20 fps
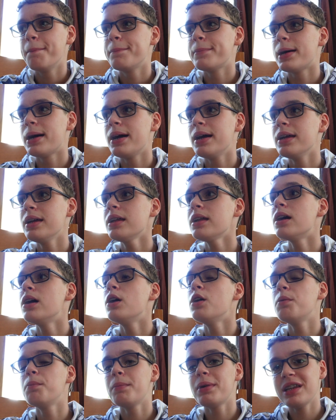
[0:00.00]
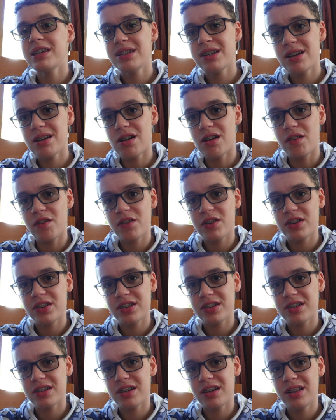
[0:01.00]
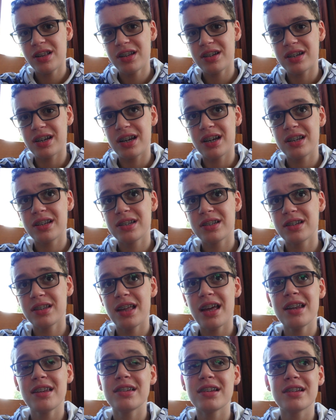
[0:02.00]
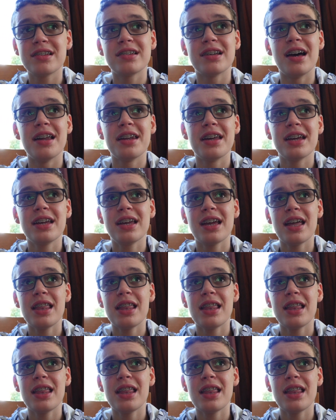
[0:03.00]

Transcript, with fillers: but you know, Monday off because it's a holiday, so that's exciting.